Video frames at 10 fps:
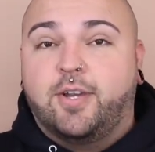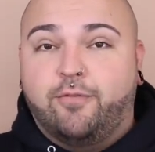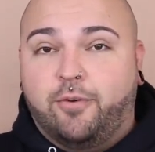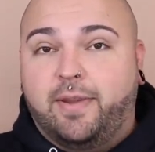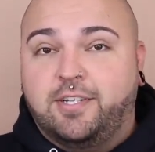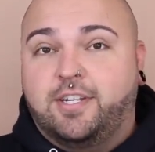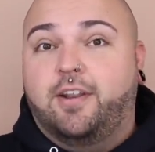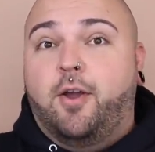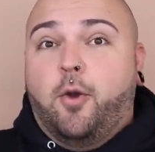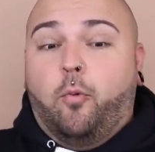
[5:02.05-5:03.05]

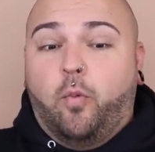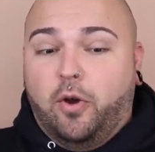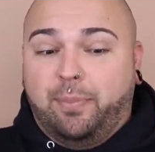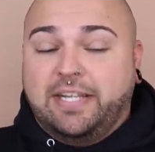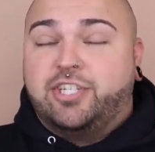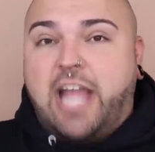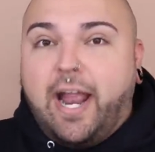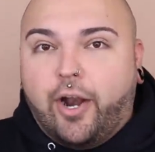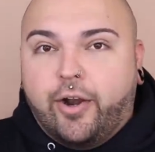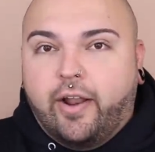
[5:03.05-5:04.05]
information will be
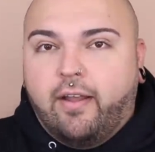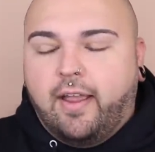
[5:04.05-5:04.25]
shared.